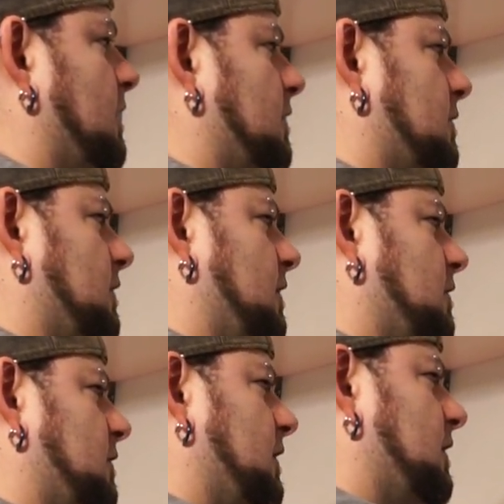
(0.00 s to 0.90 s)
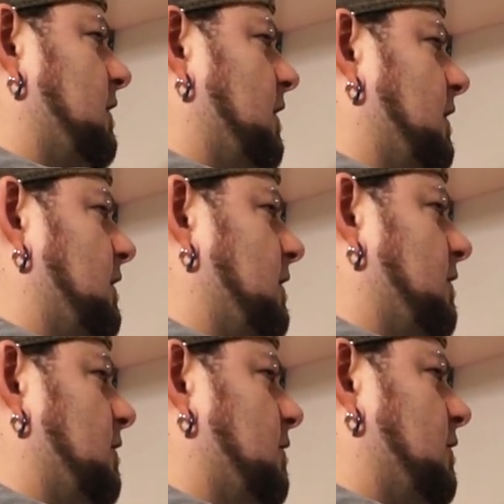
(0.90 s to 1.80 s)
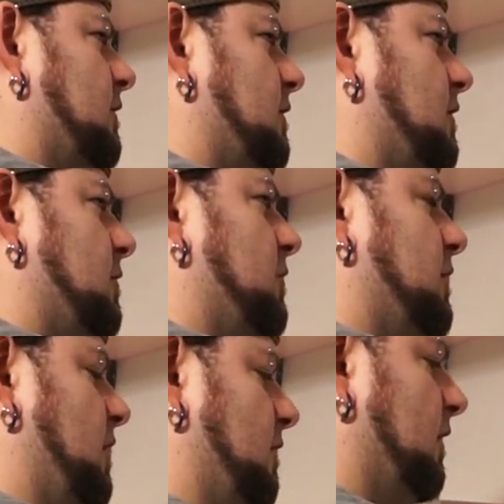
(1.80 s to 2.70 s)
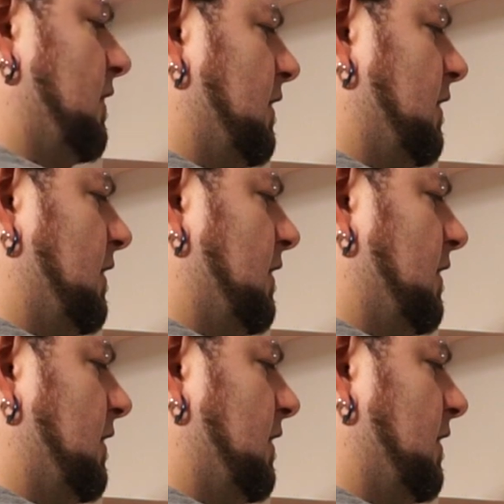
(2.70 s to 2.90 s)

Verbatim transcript: I don't. I don't think that her. No.